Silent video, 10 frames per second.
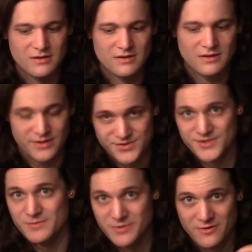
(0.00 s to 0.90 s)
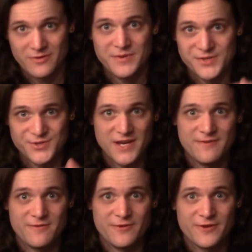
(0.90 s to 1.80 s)
This is a beer to be
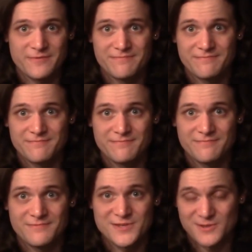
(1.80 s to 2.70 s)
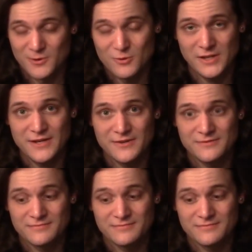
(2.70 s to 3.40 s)
savored slowly